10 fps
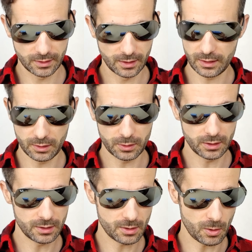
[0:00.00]
Anyway,
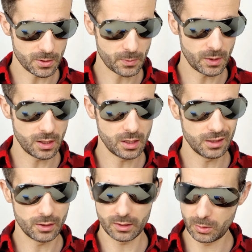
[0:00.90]
this cost
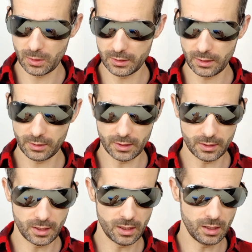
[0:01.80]
me
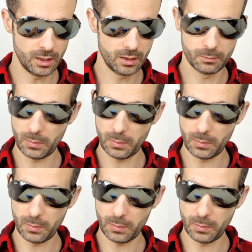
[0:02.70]
230